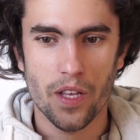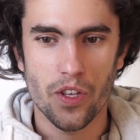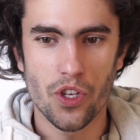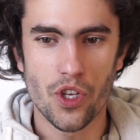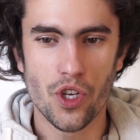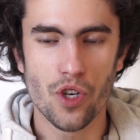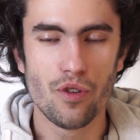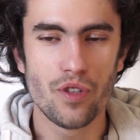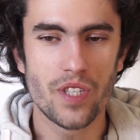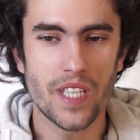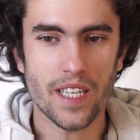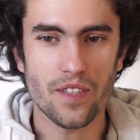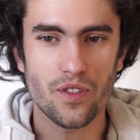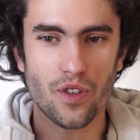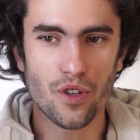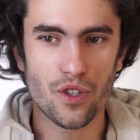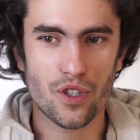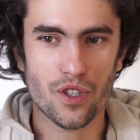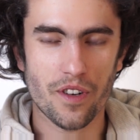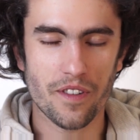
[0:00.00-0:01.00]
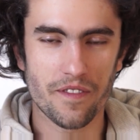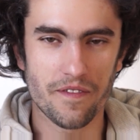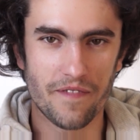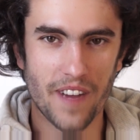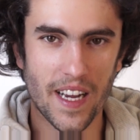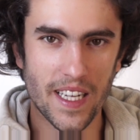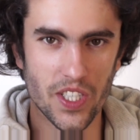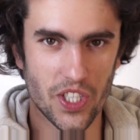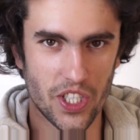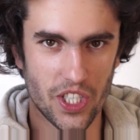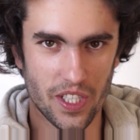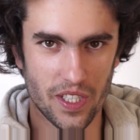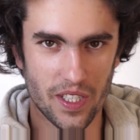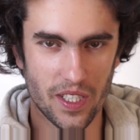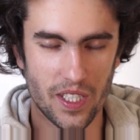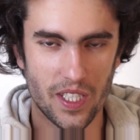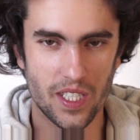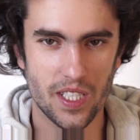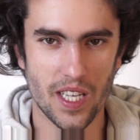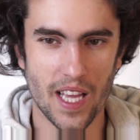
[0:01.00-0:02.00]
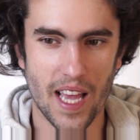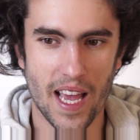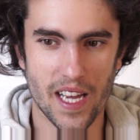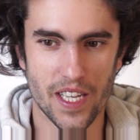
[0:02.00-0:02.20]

using those conventions